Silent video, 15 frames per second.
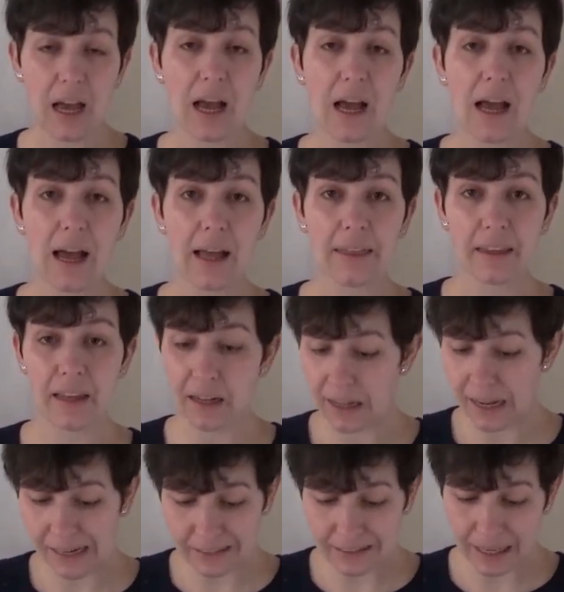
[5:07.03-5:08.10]
and the
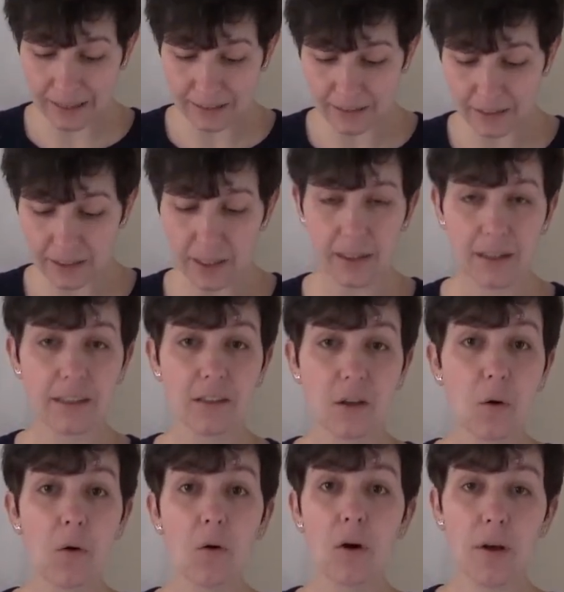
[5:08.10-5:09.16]
last answer is
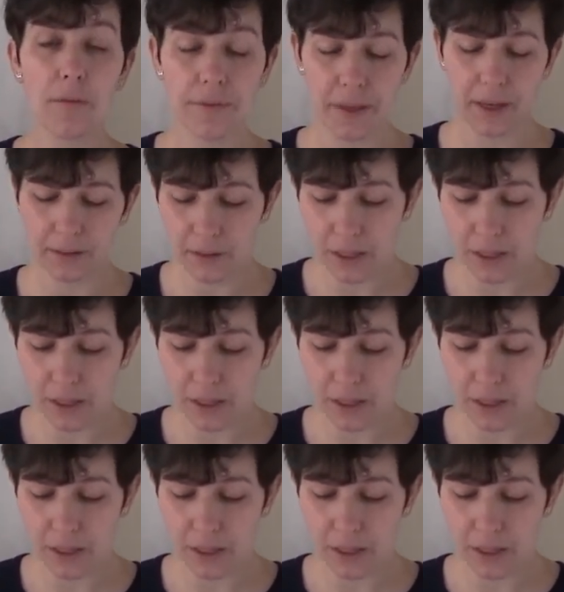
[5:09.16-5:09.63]
all of them.